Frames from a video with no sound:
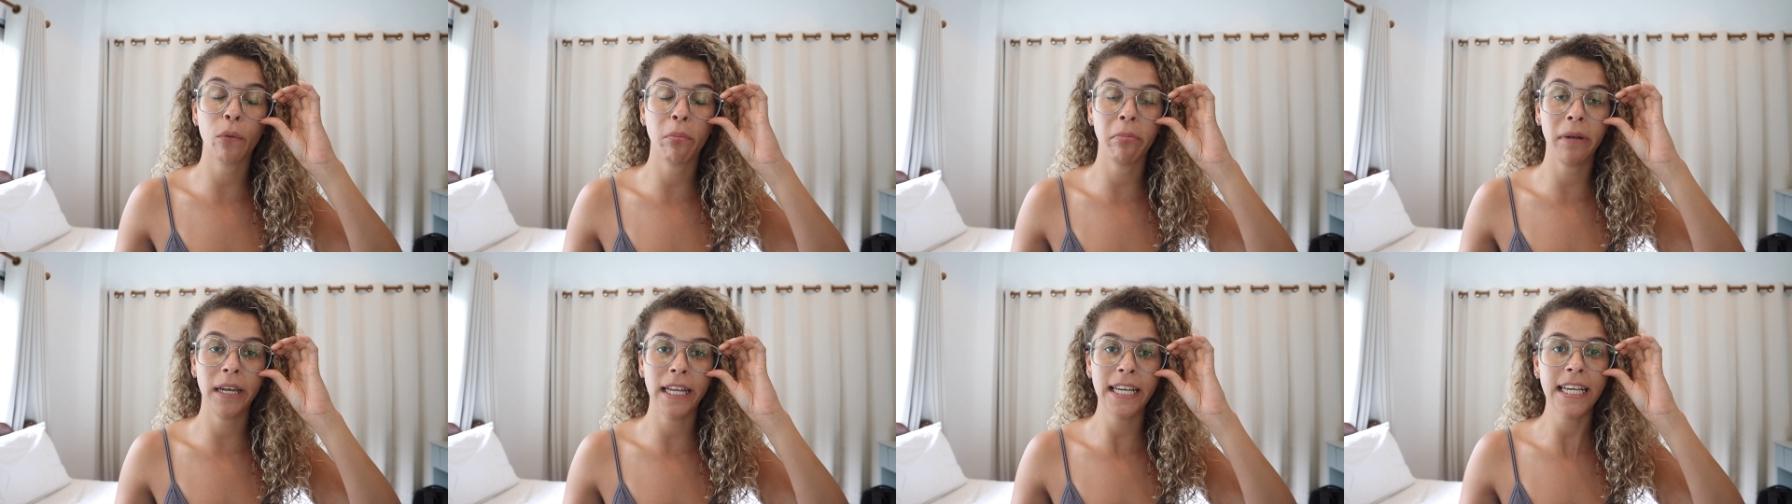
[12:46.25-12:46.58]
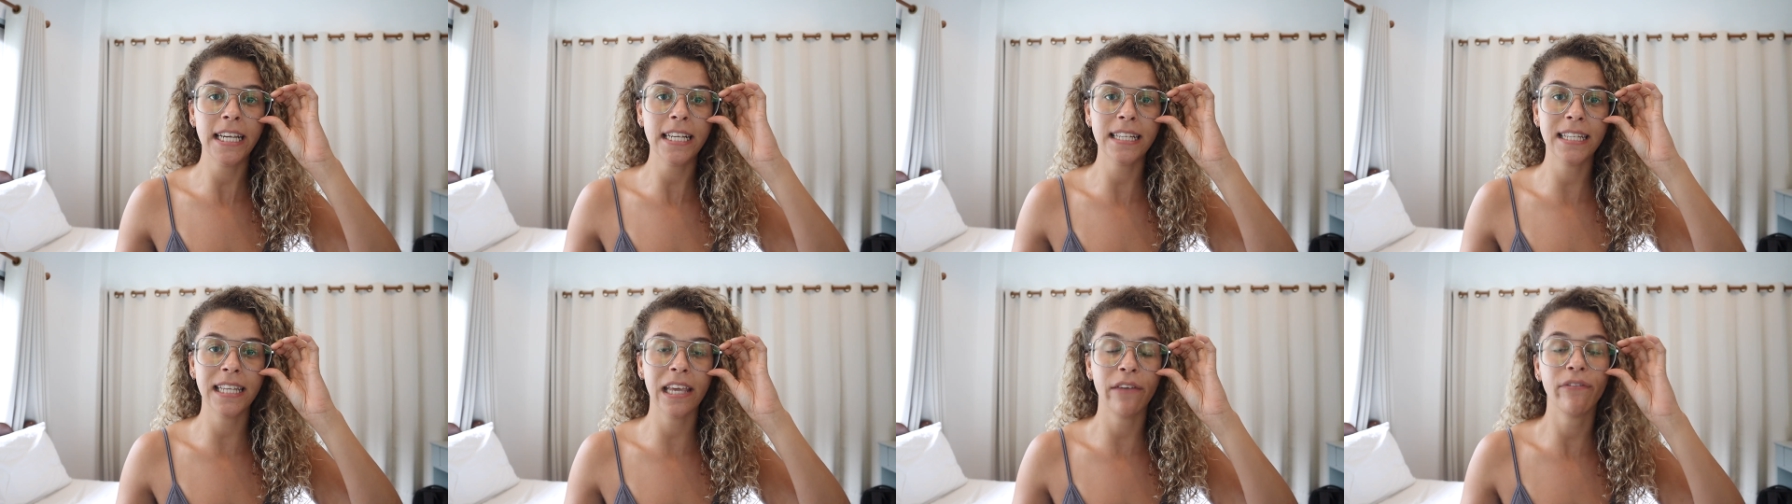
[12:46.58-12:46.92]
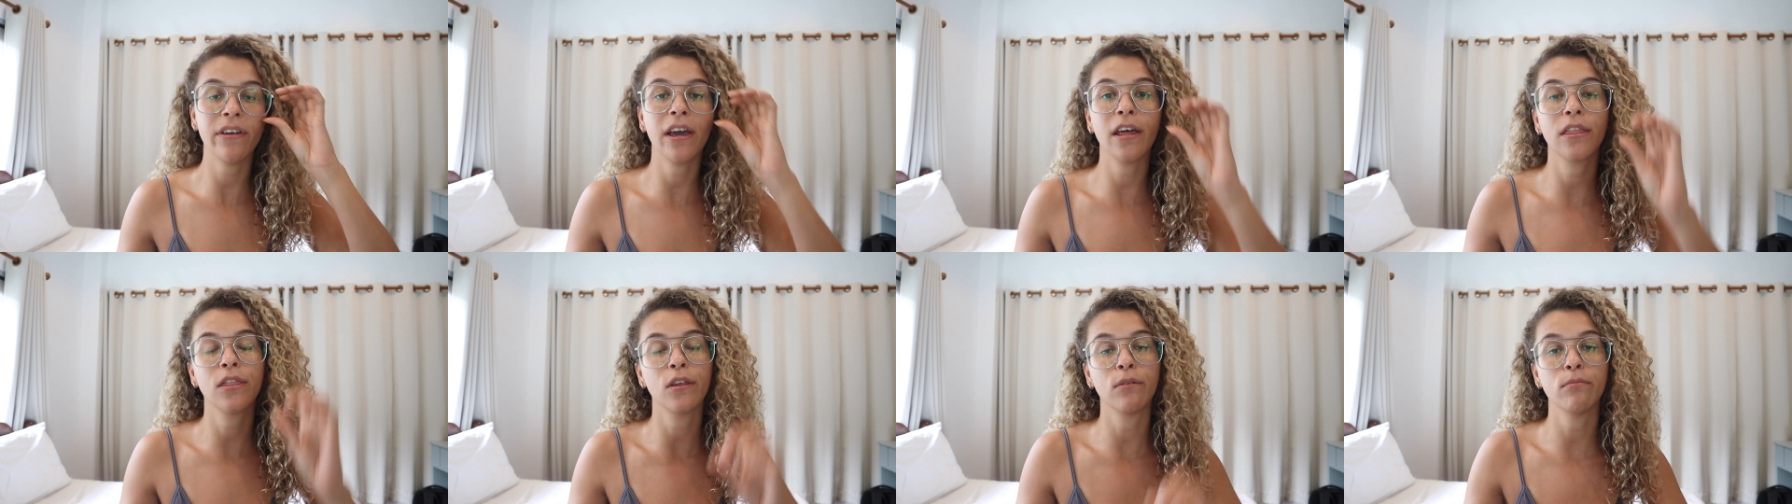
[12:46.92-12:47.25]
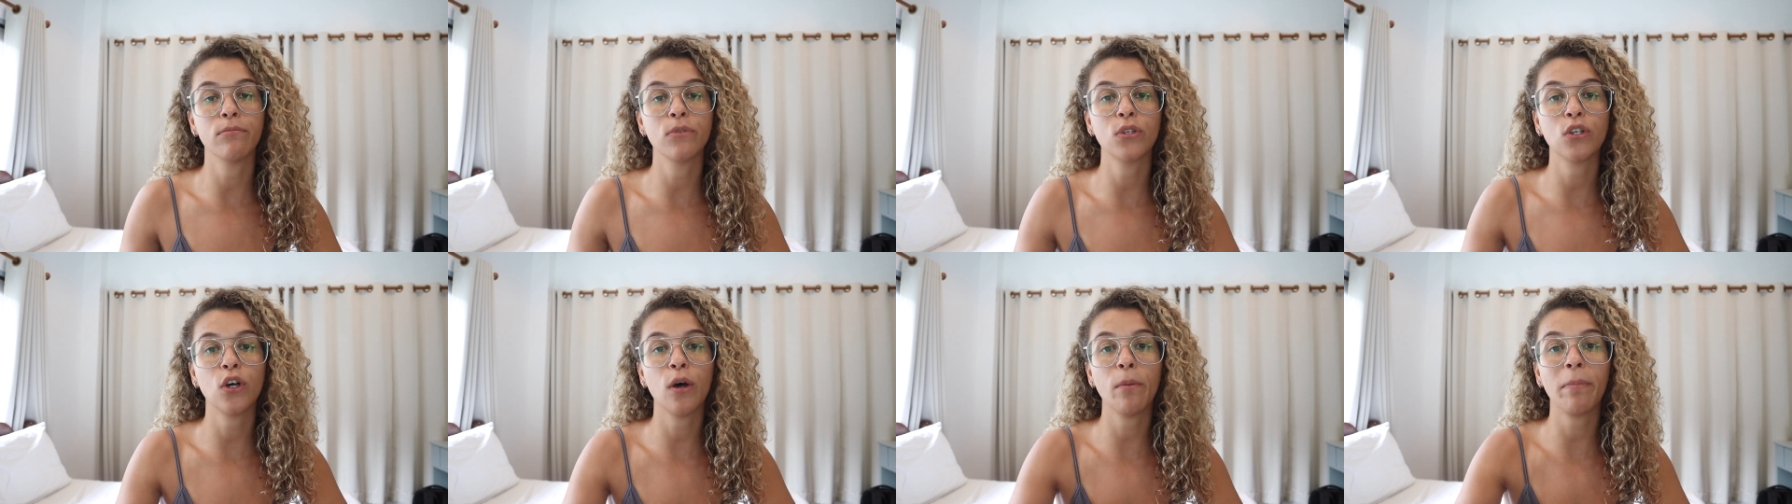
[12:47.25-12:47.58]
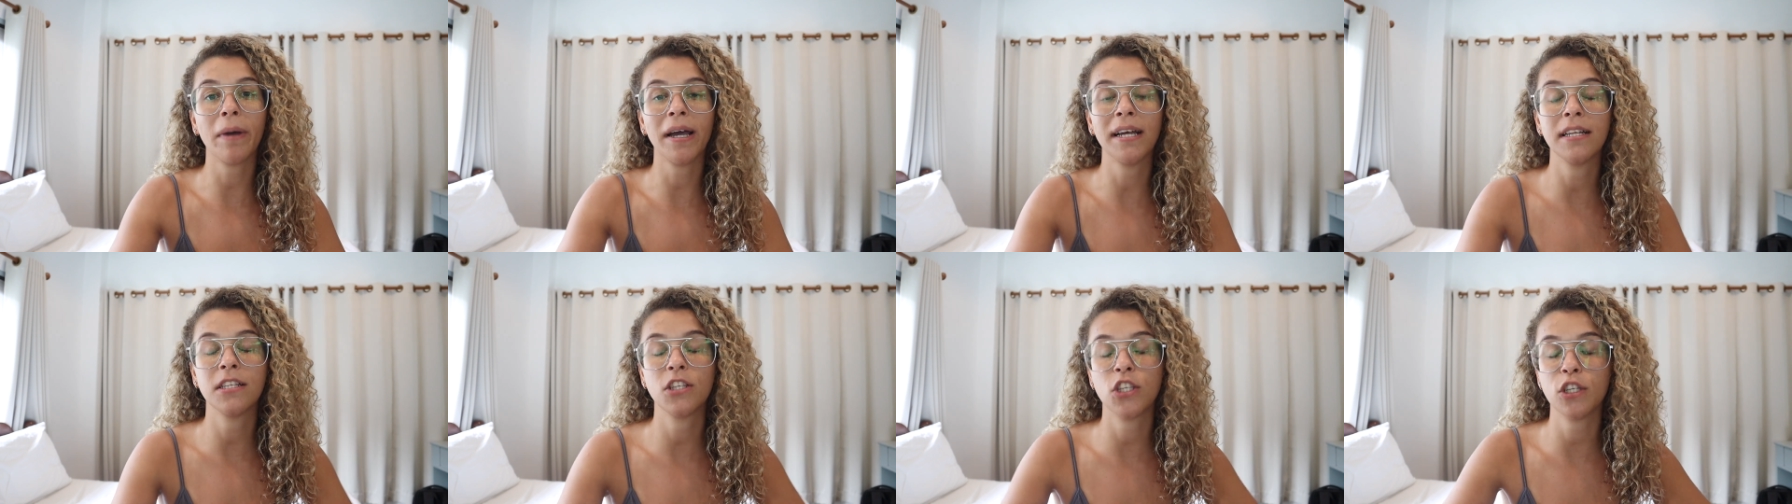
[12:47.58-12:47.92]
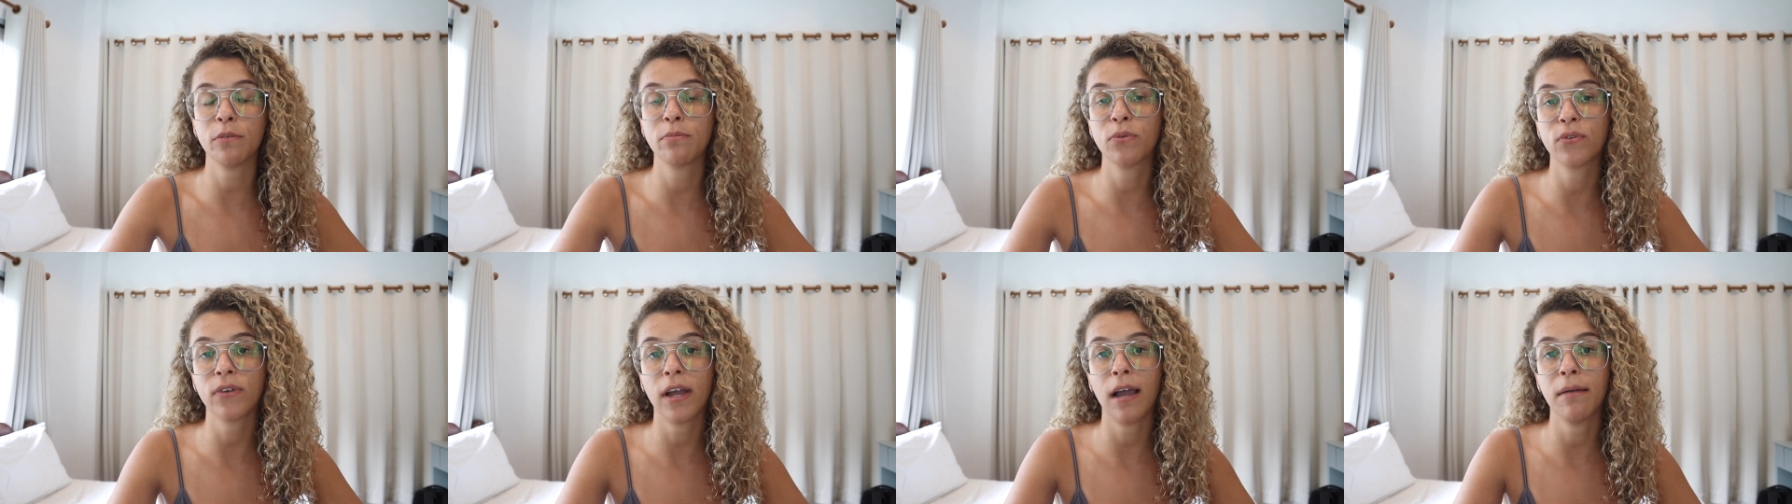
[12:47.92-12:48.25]
please give it a thumbs up and
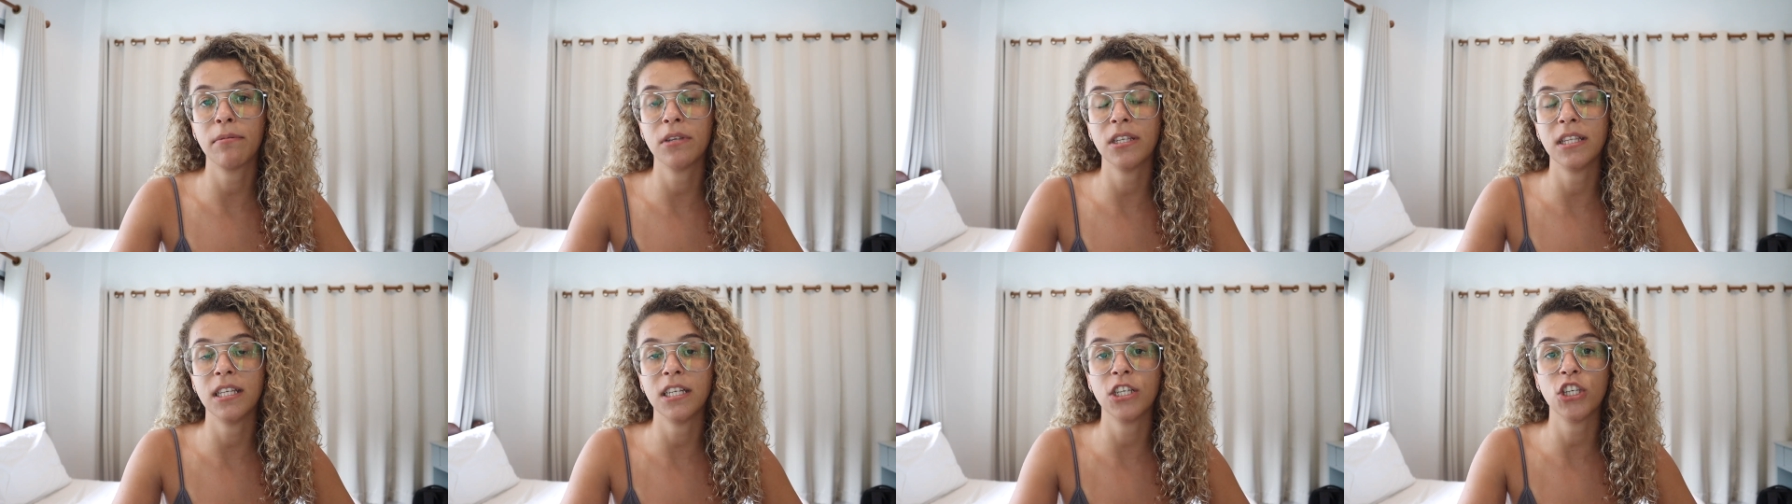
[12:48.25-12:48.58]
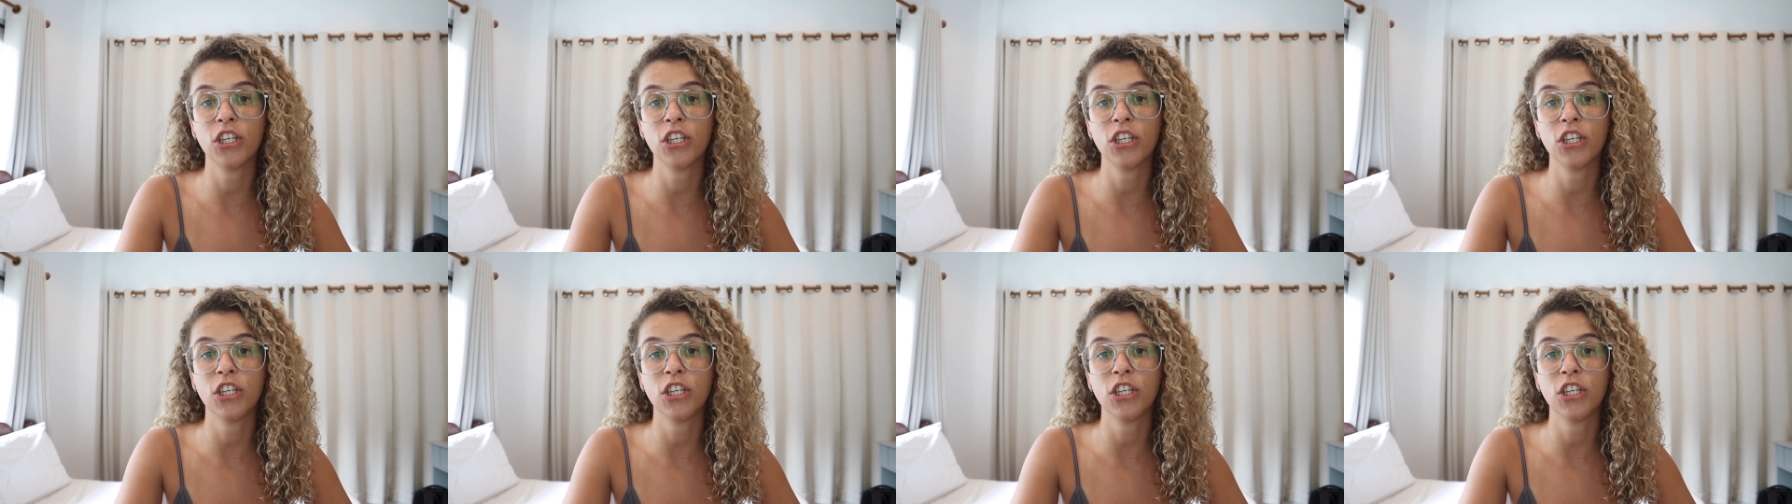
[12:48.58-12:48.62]
subscribe to this